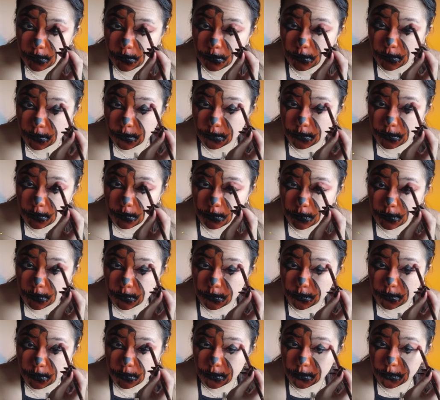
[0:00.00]

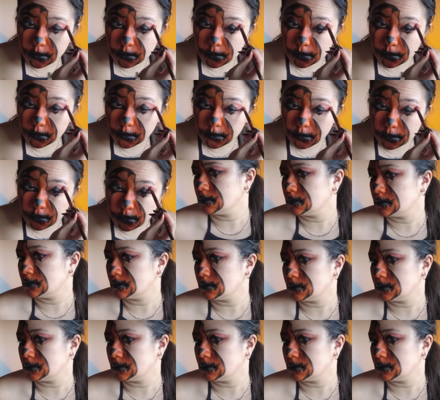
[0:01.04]
Nobody speaks.